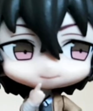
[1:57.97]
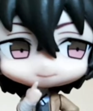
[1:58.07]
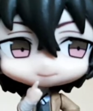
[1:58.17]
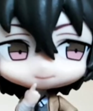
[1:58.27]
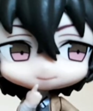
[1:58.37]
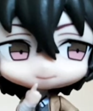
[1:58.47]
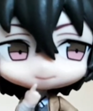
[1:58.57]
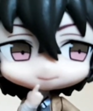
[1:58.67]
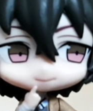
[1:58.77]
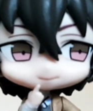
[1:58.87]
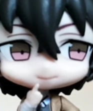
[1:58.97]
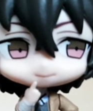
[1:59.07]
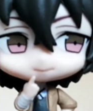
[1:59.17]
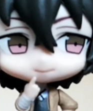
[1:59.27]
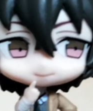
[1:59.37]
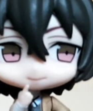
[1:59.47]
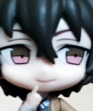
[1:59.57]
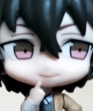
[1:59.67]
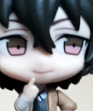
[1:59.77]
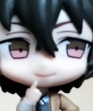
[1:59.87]
Okay. So
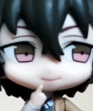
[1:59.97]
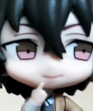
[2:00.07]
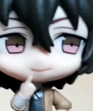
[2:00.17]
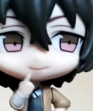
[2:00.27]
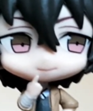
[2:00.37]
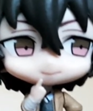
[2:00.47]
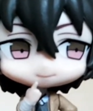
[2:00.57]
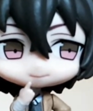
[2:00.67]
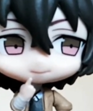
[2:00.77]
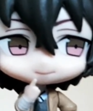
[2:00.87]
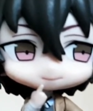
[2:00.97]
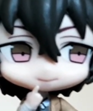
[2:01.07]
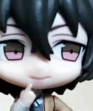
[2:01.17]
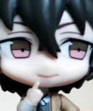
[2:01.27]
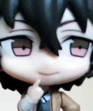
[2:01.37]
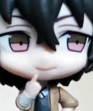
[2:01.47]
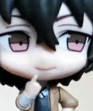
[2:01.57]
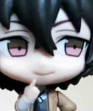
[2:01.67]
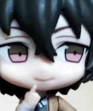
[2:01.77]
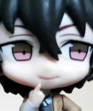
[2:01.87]
first, we will discuss
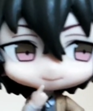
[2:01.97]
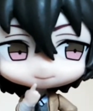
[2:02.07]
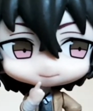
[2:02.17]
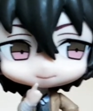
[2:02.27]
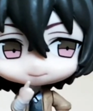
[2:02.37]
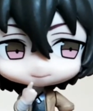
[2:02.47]
Haliya Publishing.